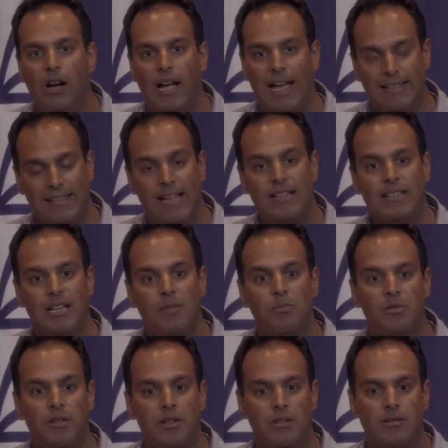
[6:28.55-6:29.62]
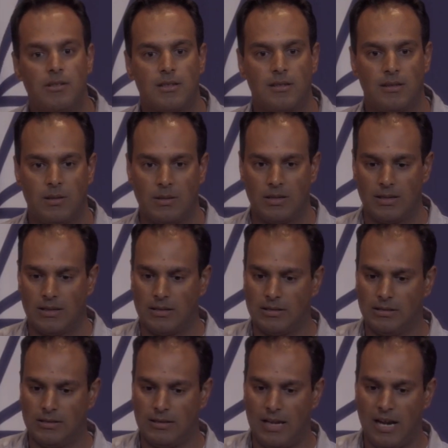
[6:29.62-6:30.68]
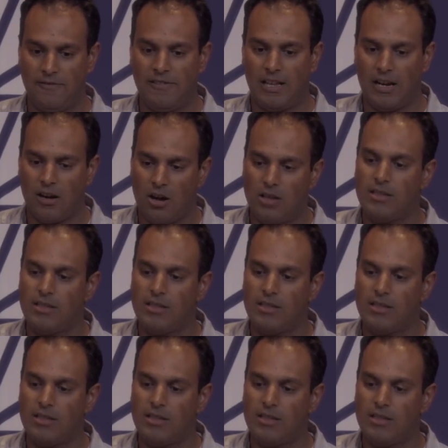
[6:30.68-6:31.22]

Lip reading: at that time produced all